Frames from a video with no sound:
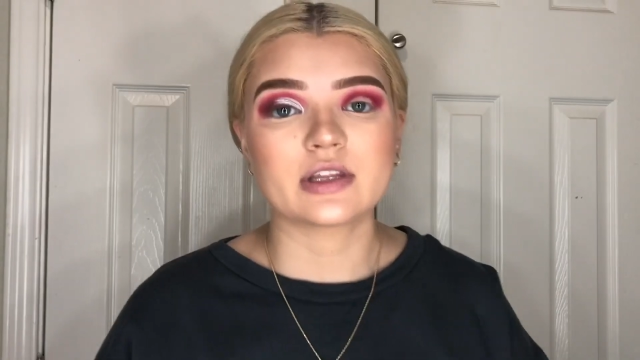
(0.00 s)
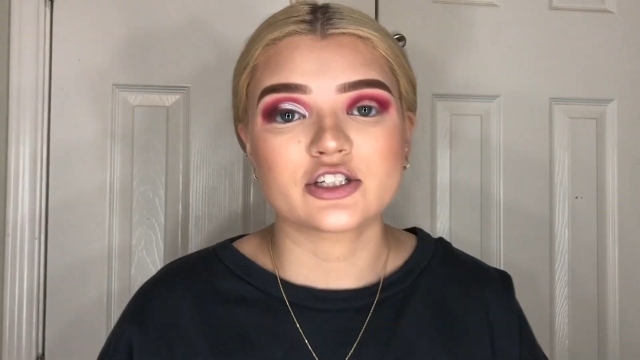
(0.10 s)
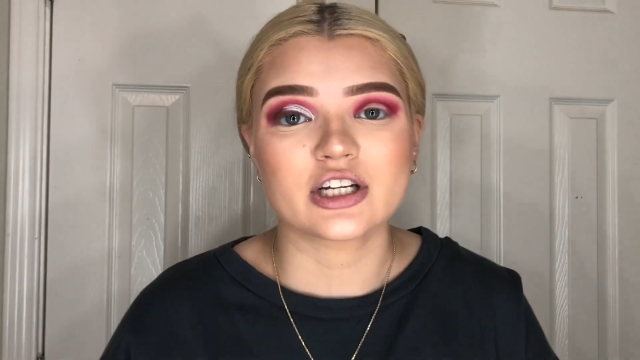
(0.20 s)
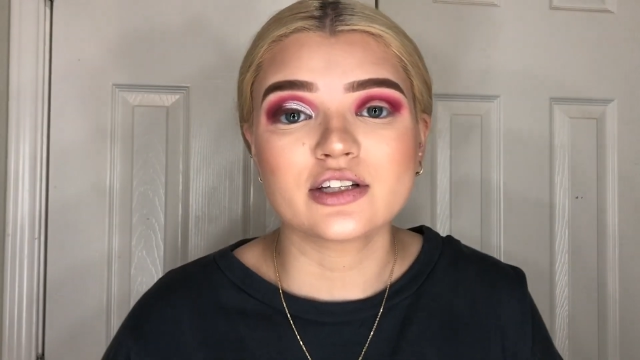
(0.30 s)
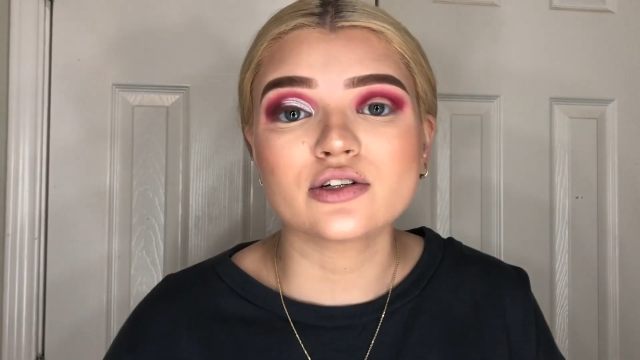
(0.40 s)

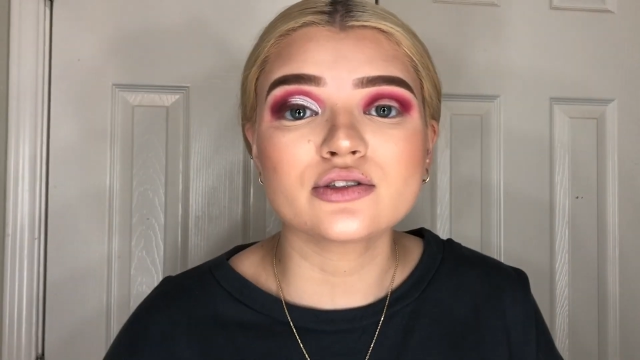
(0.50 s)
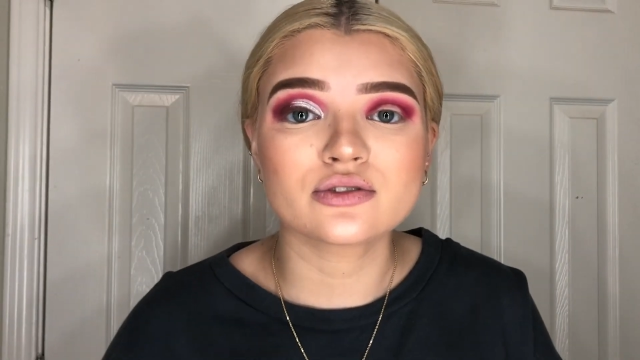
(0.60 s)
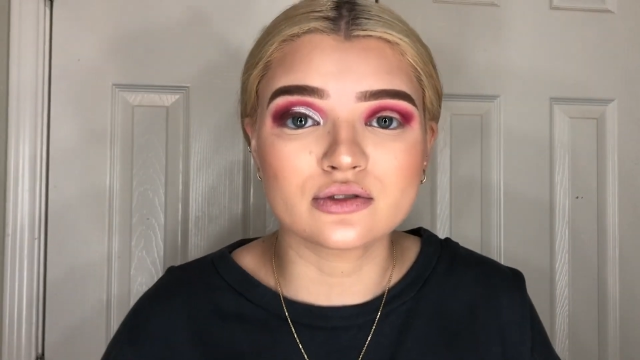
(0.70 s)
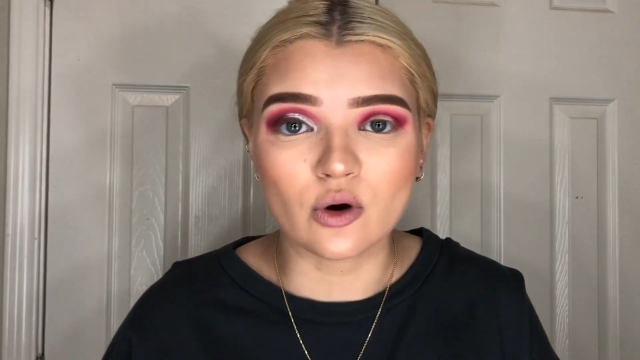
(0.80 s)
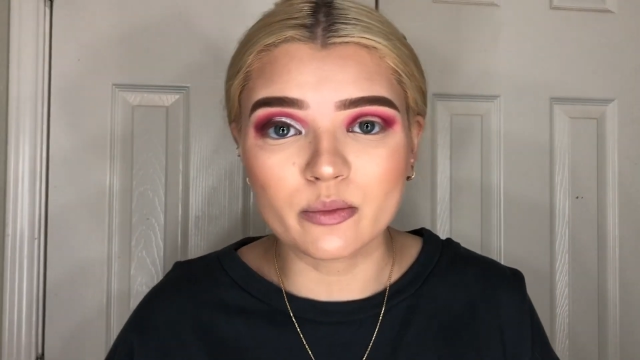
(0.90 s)
shades are
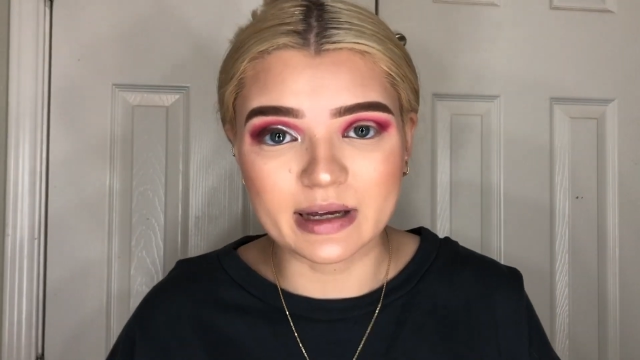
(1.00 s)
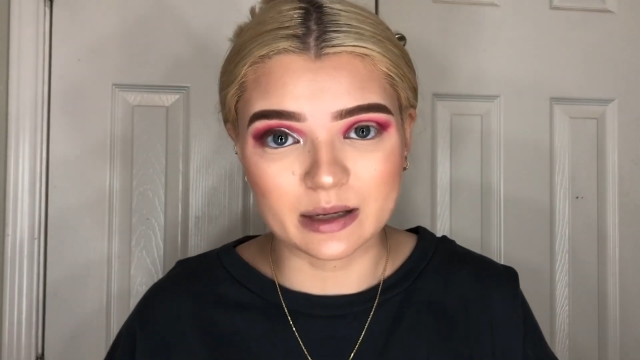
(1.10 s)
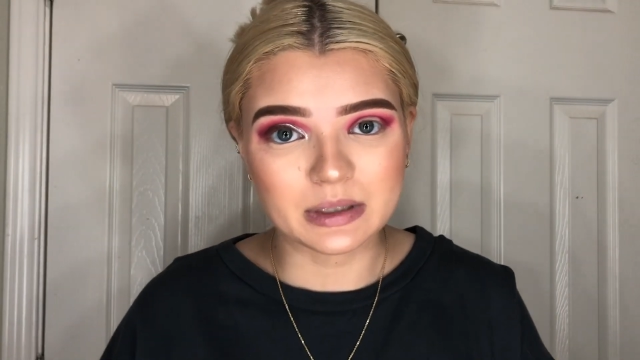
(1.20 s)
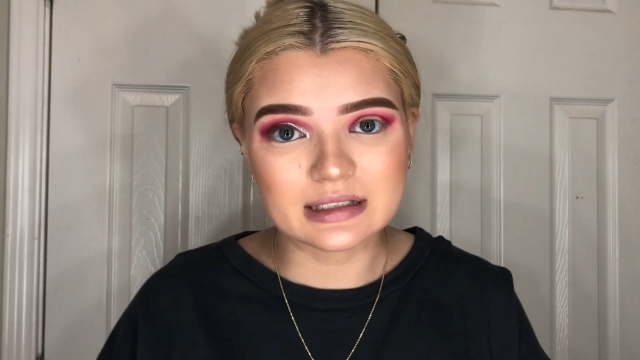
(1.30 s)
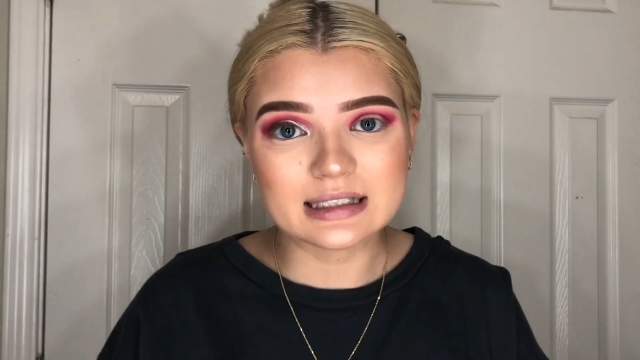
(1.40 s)
so
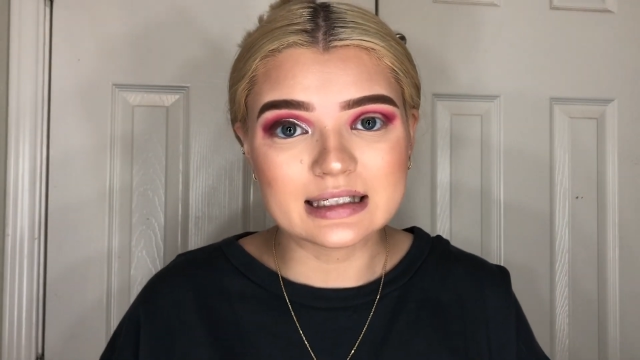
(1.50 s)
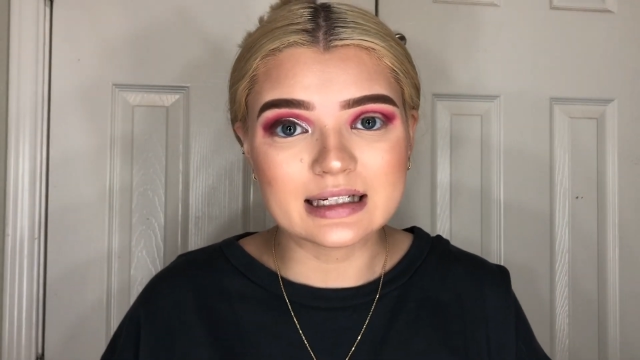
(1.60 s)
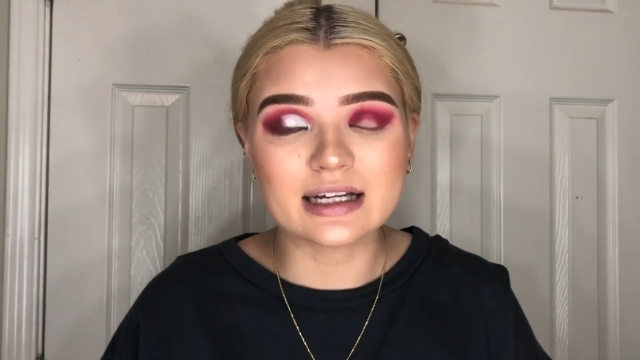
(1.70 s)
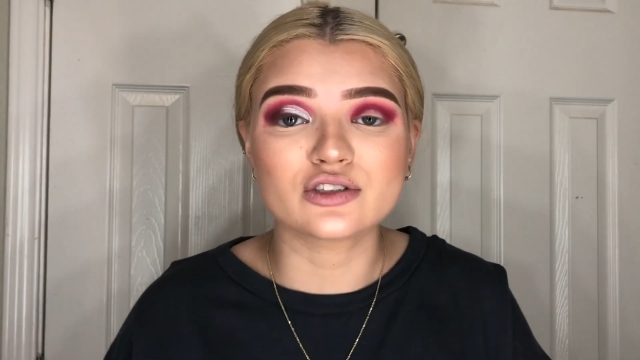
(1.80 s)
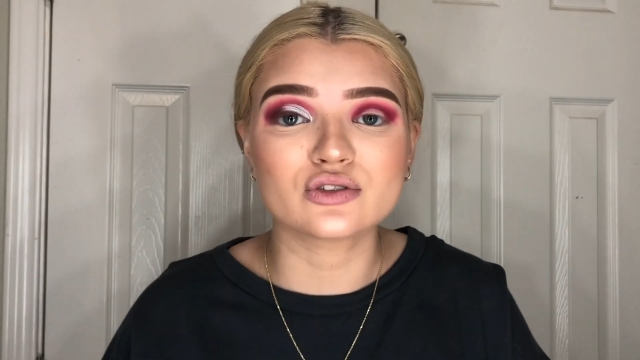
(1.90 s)
pigmented
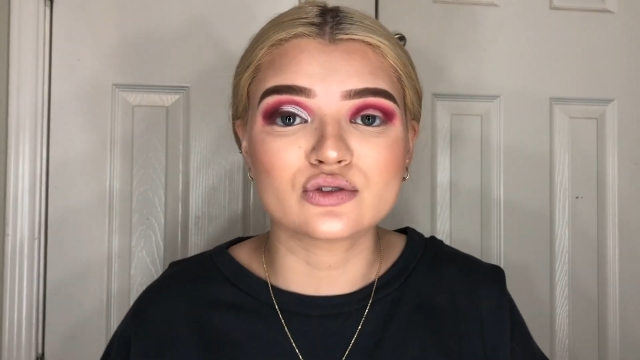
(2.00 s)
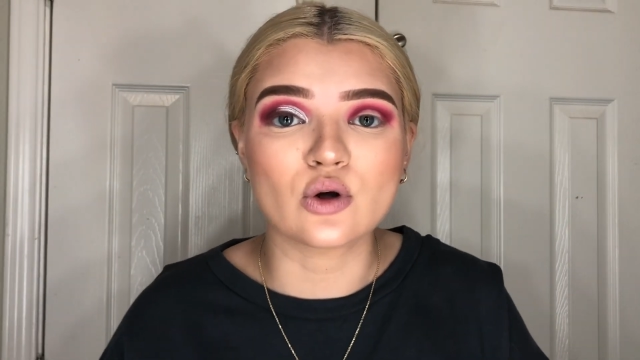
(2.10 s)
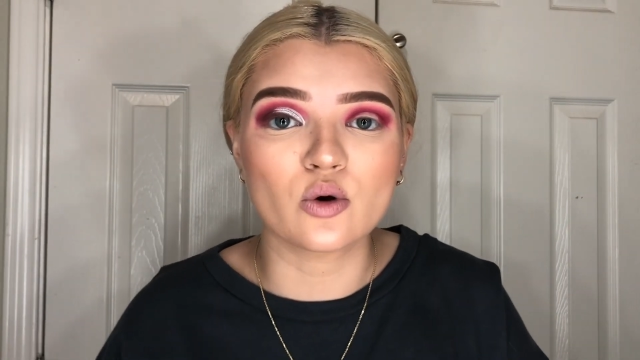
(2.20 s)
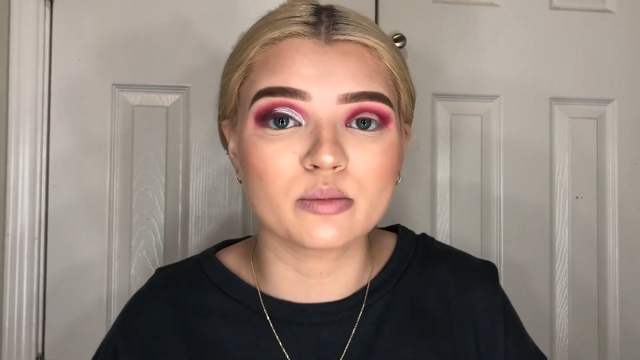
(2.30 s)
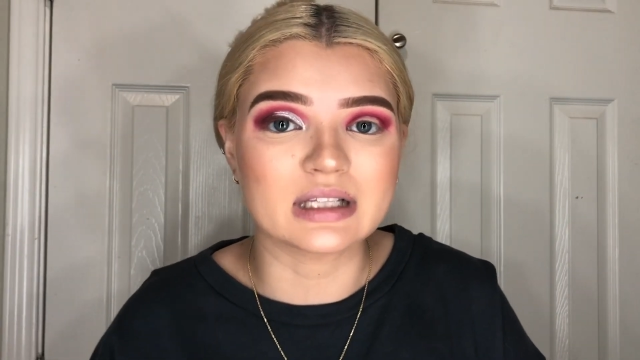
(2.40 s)
and
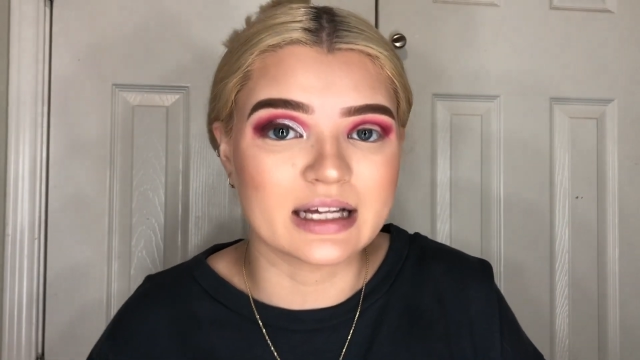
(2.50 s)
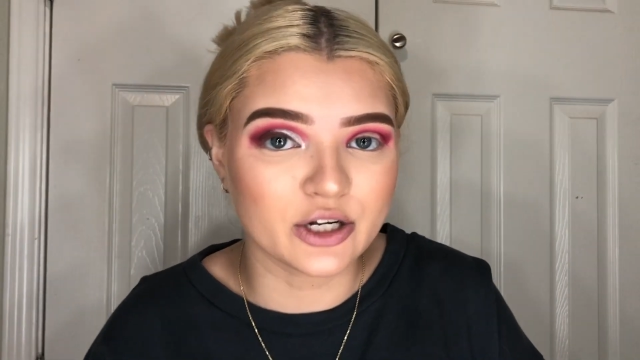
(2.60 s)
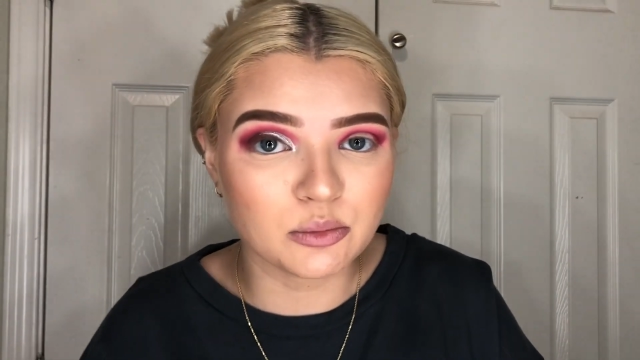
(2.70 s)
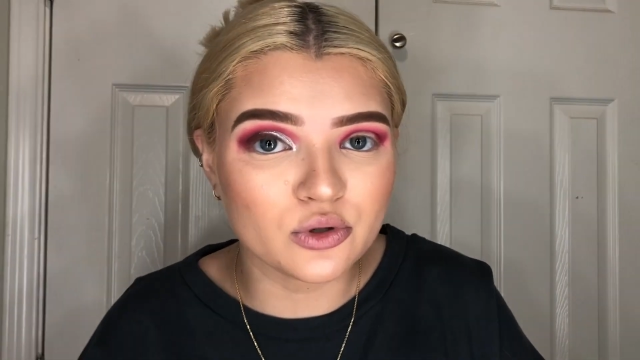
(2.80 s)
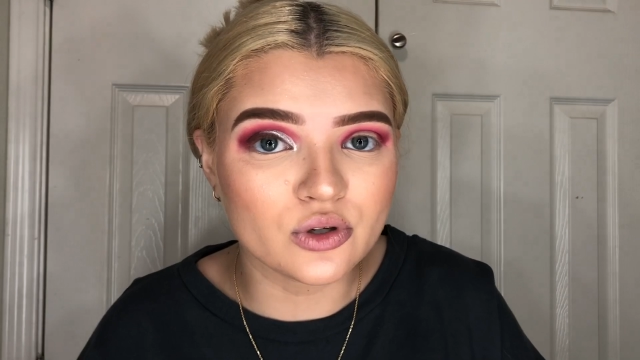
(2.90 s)
so
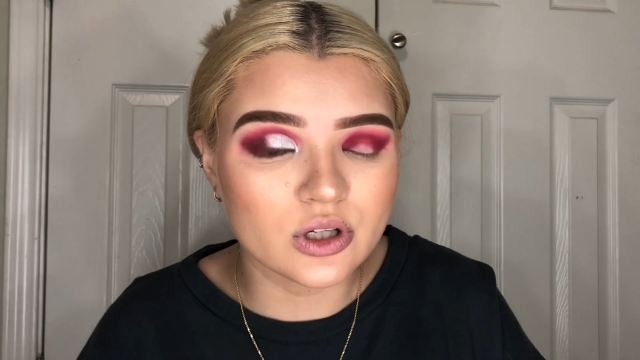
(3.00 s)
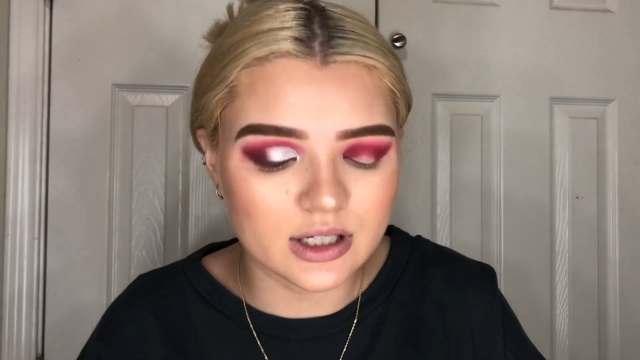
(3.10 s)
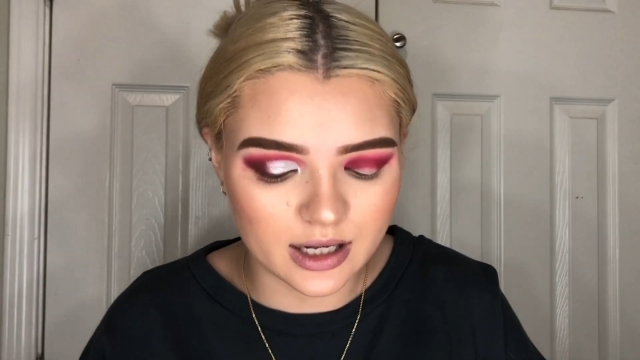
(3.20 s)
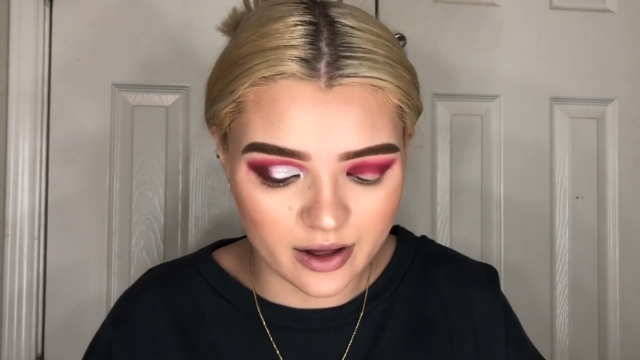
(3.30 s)
blendable.